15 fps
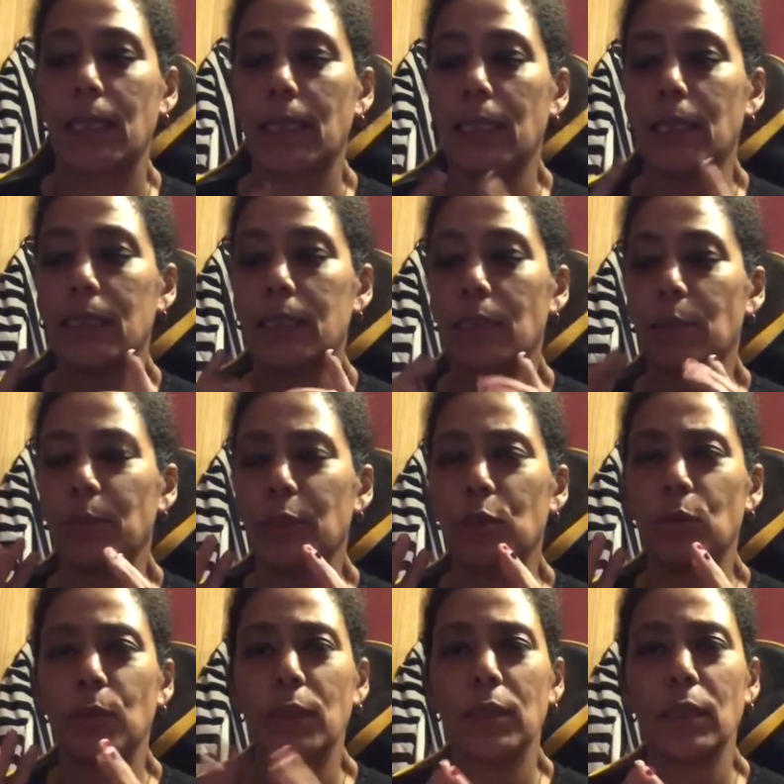And I'll be
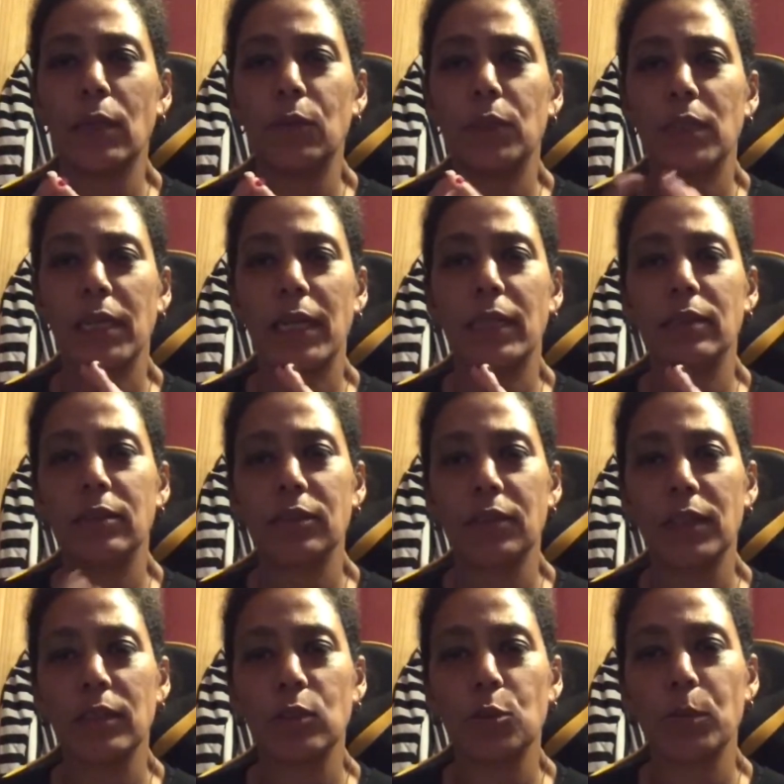doing how you get into things,